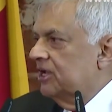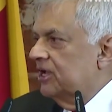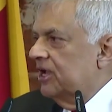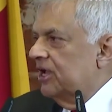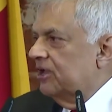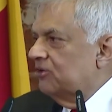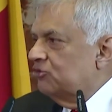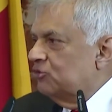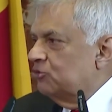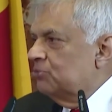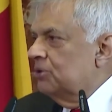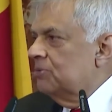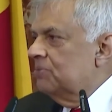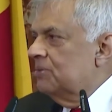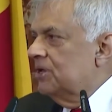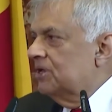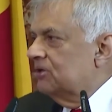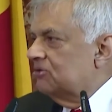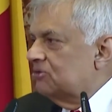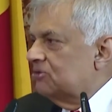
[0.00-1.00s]
has to be
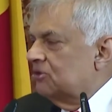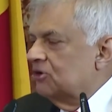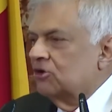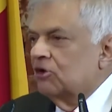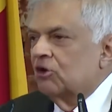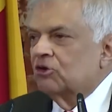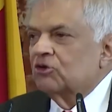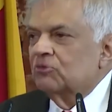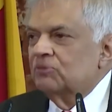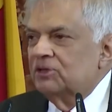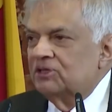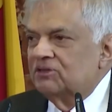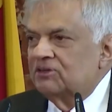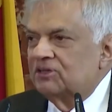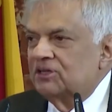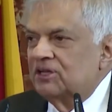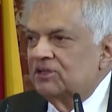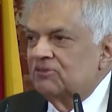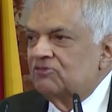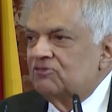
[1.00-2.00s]
based on
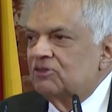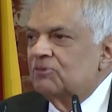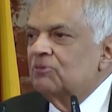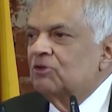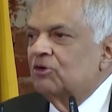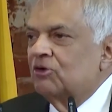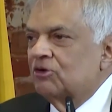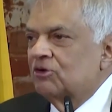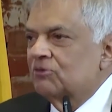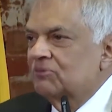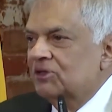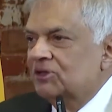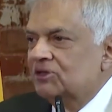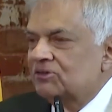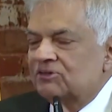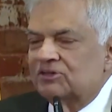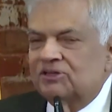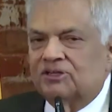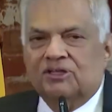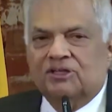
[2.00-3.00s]
automation and
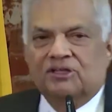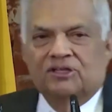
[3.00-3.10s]
semi-automation.